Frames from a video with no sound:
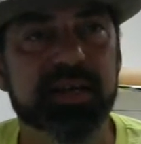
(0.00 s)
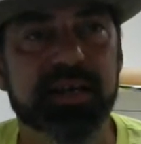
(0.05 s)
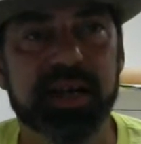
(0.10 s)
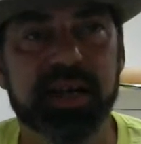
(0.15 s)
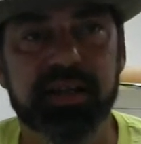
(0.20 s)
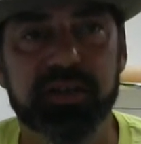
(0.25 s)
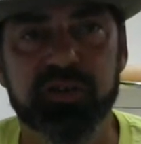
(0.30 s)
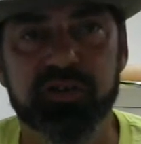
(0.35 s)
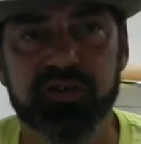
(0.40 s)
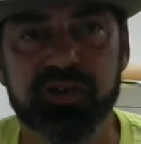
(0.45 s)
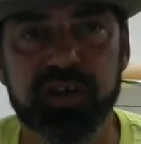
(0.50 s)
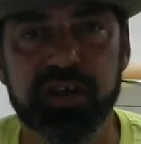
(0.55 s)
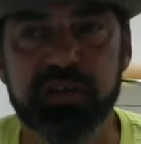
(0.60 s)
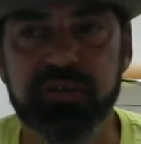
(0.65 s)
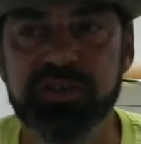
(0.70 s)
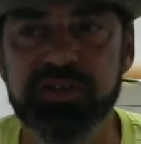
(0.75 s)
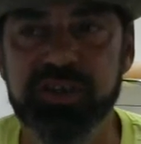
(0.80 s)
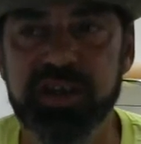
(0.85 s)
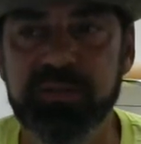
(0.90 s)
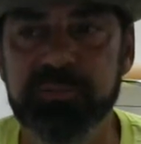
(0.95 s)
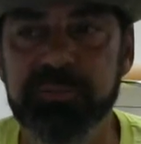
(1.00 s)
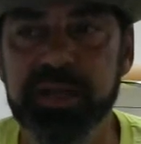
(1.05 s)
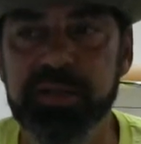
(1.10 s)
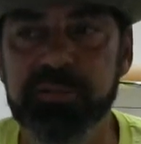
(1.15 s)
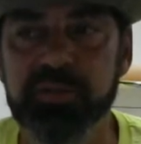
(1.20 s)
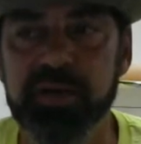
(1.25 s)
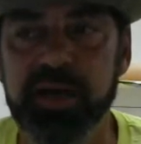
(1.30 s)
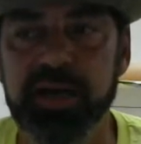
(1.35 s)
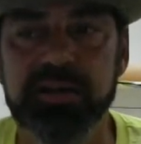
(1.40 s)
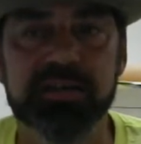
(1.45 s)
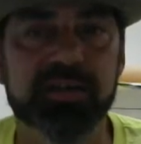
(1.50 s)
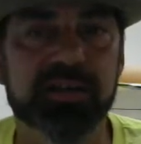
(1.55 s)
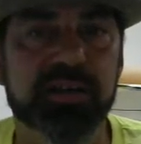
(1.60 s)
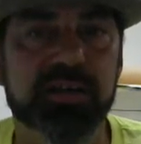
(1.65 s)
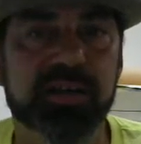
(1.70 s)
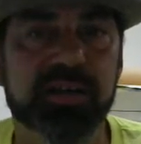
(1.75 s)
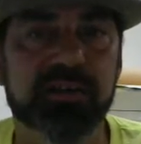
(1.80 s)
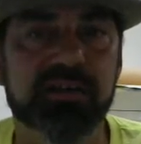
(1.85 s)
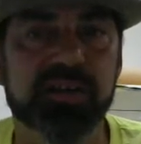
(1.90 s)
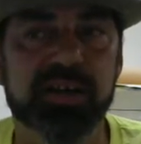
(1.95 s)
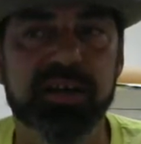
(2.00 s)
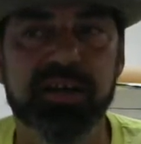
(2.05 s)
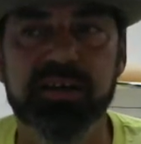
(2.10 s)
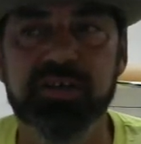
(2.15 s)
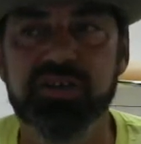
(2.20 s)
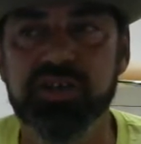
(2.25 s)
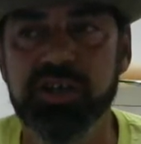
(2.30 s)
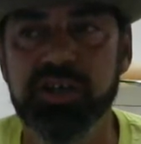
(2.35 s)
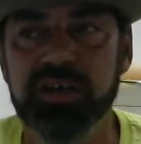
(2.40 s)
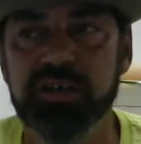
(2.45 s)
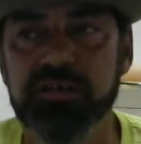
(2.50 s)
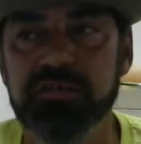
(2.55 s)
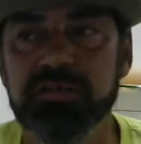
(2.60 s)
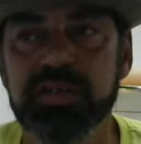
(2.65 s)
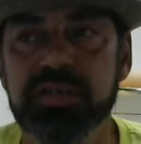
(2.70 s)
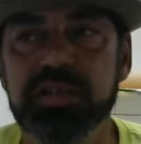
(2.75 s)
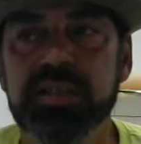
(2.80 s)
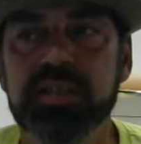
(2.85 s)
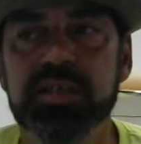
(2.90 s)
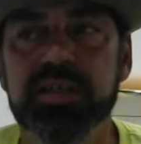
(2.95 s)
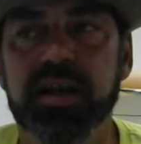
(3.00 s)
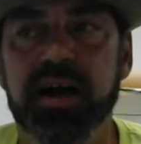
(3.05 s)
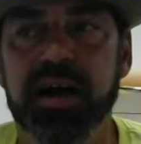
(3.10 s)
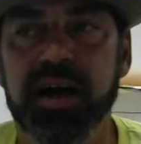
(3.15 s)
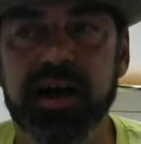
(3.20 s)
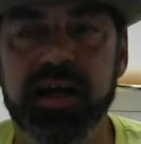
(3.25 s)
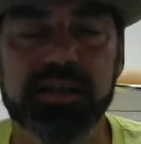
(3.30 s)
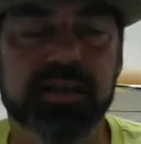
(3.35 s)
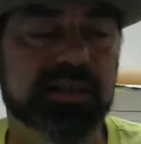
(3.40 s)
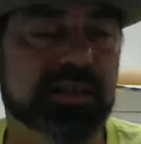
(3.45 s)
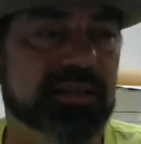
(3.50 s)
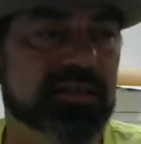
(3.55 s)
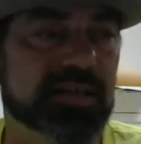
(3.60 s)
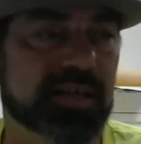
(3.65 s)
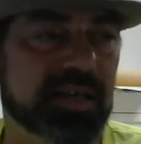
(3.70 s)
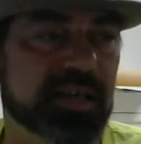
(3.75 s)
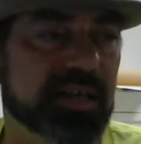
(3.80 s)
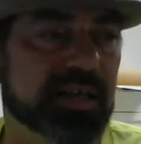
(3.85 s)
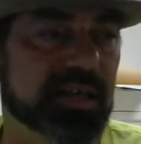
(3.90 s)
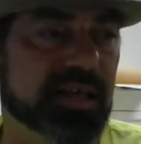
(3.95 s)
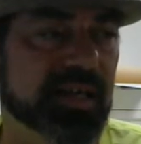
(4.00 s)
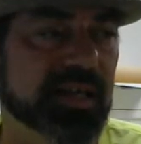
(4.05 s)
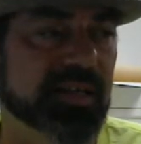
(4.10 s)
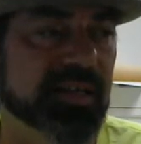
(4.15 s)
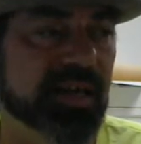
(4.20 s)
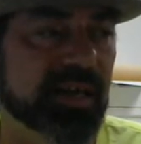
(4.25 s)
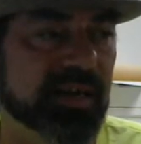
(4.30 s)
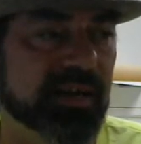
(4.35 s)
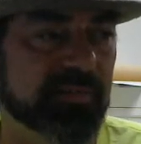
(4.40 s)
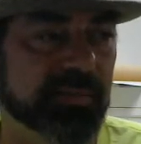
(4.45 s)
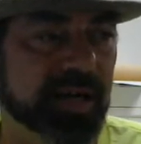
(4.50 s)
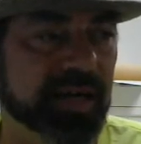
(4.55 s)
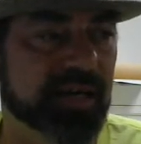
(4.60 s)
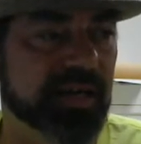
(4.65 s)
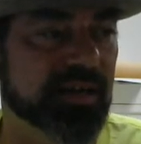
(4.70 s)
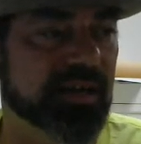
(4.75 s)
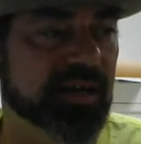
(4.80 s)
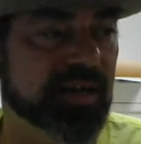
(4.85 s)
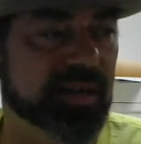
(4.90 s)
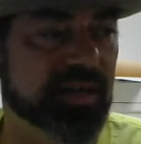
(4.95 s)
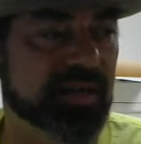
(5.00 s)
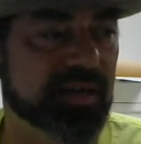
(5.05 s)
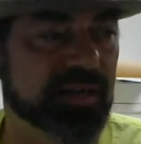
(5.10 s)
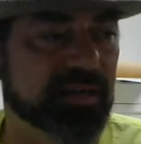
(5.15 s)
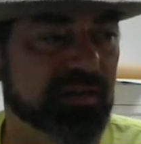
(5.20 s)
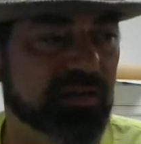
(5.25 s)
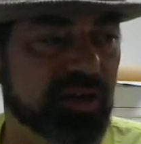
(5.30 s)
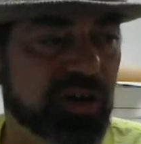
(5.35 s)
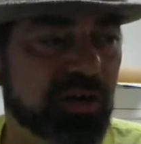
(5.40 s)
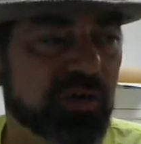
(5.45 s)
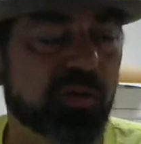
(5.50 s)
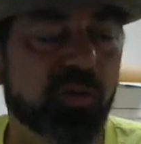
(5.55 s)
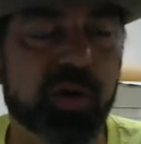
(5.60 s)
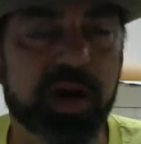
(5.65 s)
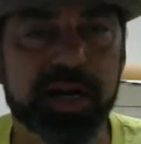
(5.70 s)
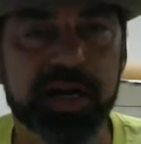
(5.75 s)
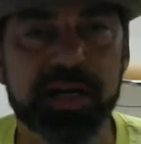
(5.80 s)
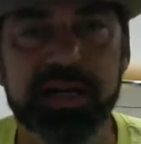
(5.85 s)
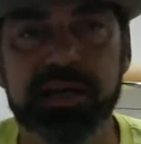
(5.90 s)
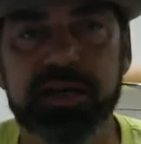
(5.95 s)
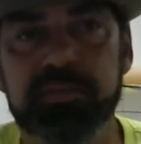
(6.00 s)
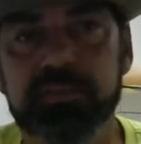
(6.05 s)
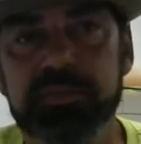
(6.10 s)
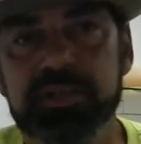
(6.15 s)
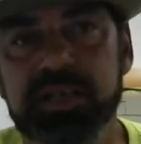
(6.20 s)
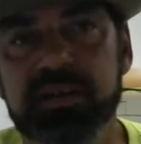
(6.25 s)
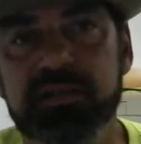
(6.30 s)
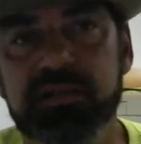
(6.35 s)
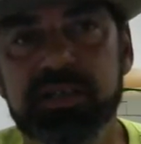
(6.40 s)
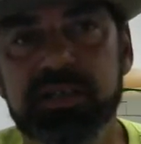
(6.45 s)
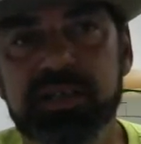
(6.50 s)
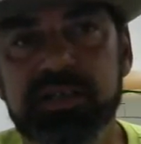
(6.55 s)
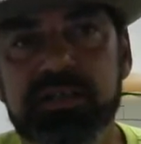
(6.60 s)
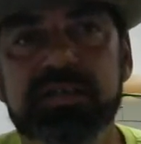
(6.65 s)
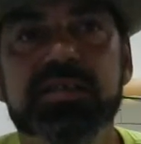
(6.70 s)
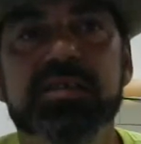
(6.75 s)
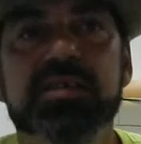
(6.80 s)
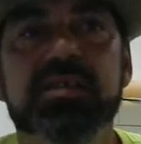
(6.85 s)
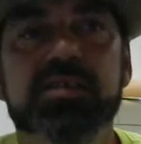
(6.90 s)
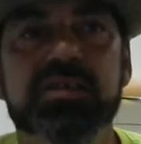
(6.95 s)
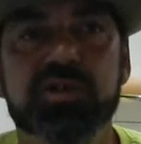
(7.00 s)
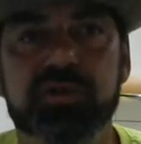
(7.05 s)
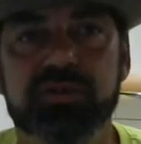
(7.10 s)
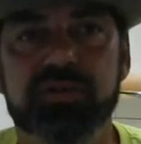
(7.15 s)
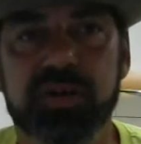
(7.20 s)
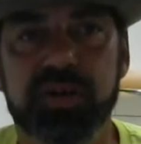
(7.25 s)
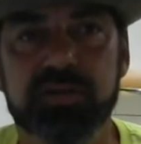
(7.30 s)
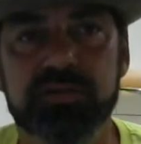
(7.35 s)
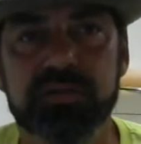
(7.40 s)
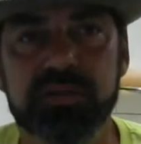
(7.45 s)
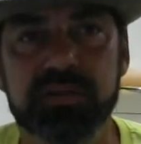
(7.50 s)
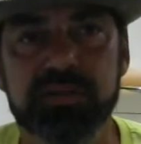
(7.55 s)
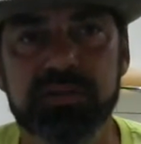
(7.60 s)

Now, there's still some people out there that are saying, Joe, I just can't get that in my area. It's no way. And I'm telling you, you're wrong.